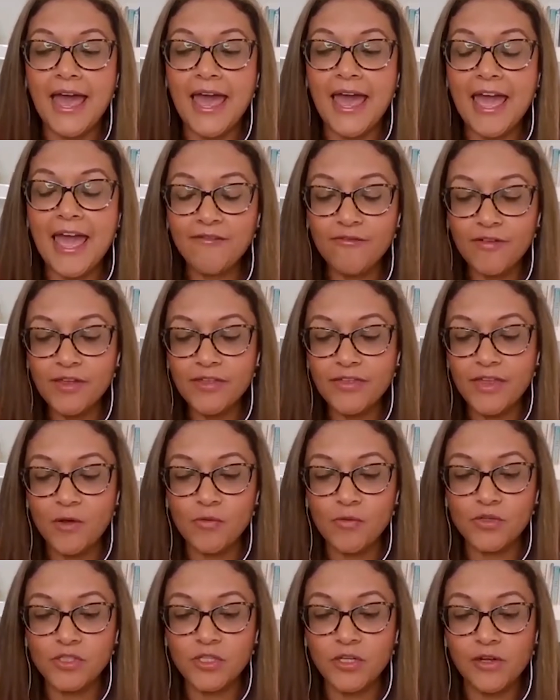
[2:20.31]

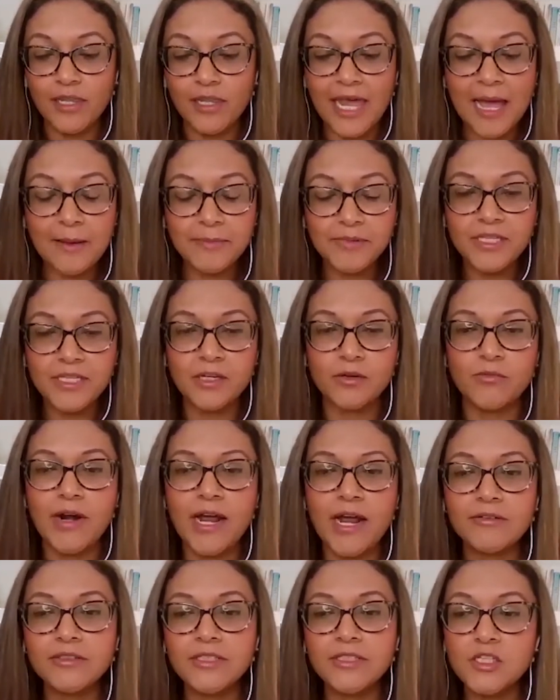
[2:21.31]
everything was collapsing
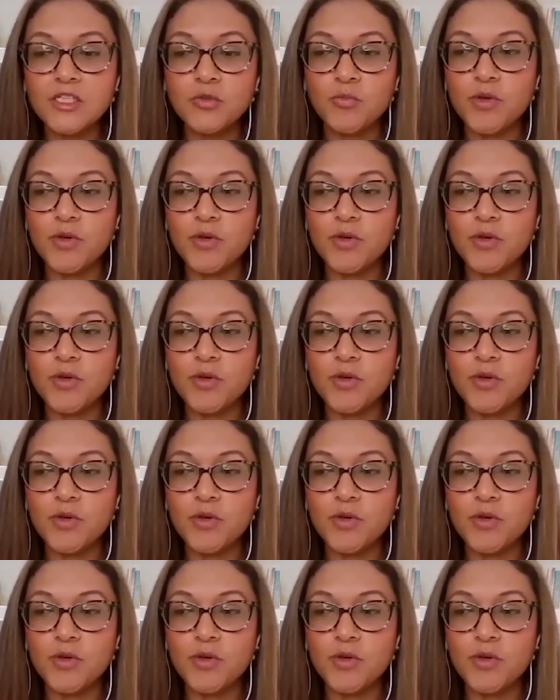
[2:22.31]
around us.